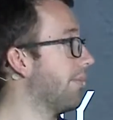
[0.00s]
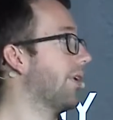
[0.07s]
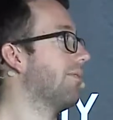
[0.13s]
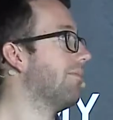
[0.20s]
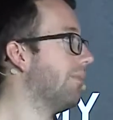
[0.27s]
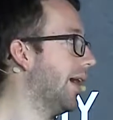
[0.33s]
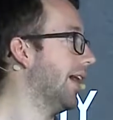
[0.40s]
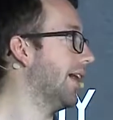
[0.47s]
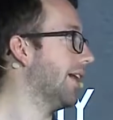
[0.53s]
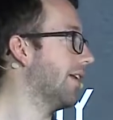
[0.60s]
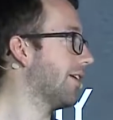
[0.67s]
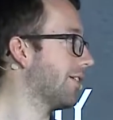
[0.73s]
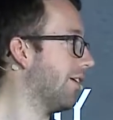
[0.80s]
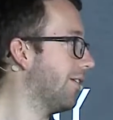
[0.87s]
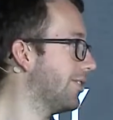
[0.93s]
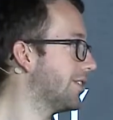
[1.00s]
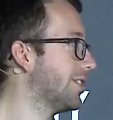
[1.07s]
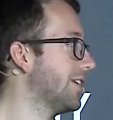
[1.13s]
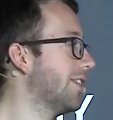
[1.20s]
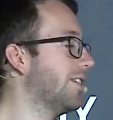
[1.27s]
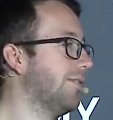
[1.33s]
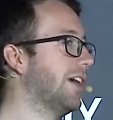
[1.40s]
Maya,
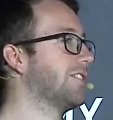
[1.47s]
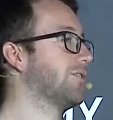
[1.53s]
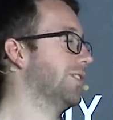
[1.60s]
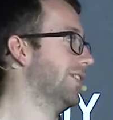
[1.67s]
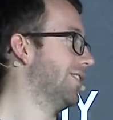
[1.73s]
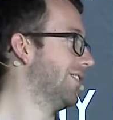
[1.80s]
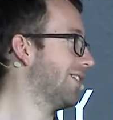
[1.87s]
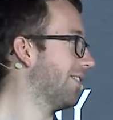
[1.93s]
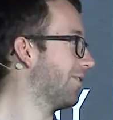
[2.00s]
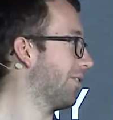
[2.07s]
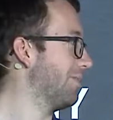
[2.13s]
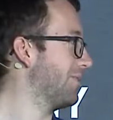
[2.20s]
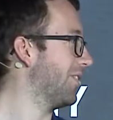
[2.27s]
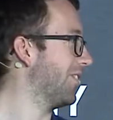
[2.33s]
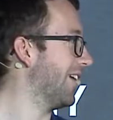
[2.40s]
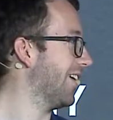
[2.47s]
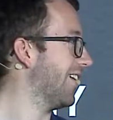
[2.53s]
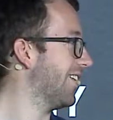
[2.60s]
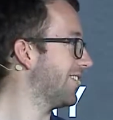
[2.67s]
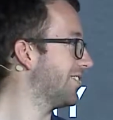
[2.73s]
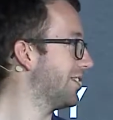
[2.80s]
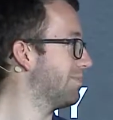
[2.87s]
obviously the veteran of crypto here.
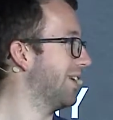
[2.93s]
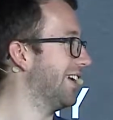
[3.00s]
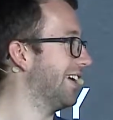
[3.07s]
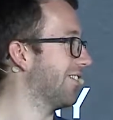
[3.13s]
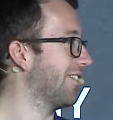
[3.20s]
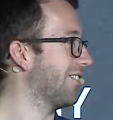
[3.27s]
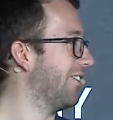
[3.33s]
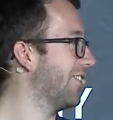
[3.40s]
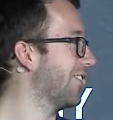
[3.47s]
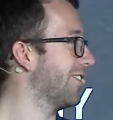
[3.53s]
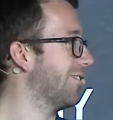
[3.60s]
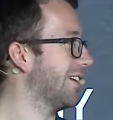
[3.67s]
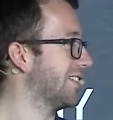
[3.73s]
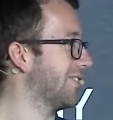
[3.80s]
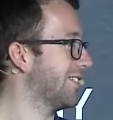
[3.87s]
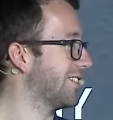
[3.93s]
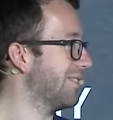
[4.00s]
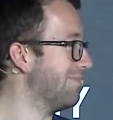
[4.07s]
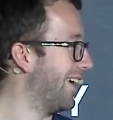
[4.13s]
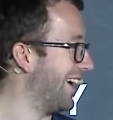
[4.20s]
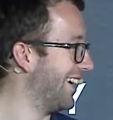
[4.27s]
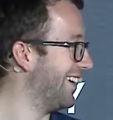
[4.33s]
She's been here longer than the rest of us
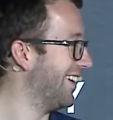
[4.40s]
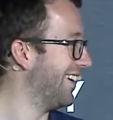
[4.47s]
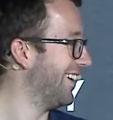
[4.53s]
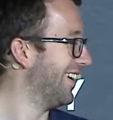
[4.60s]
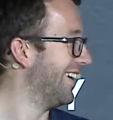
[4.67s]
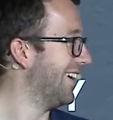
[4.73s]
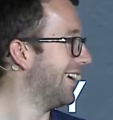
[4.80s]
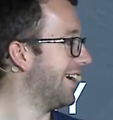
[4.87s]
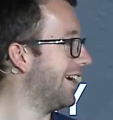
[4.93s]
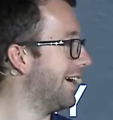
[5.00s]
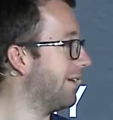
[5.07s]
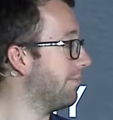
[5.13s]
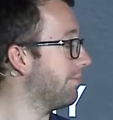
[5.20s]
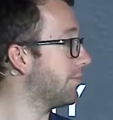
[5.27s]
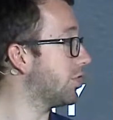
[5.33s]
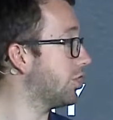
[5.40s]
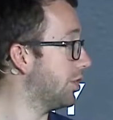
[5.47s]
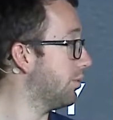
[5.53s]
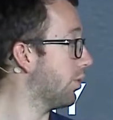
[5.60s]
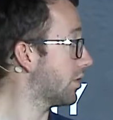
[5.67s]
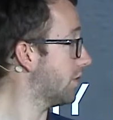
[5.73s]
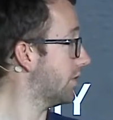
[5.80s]
combined. She
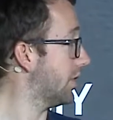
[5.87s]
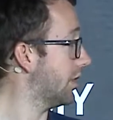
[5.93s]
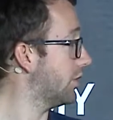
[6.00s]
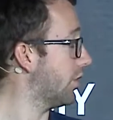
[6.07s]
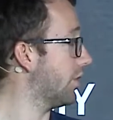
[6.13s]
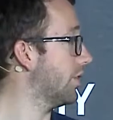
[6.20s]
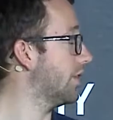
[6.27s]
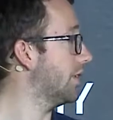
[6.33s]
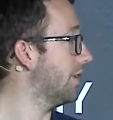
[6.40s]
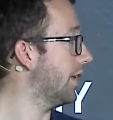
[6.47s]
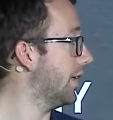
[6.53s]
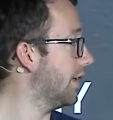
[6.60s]
works as a consultant. In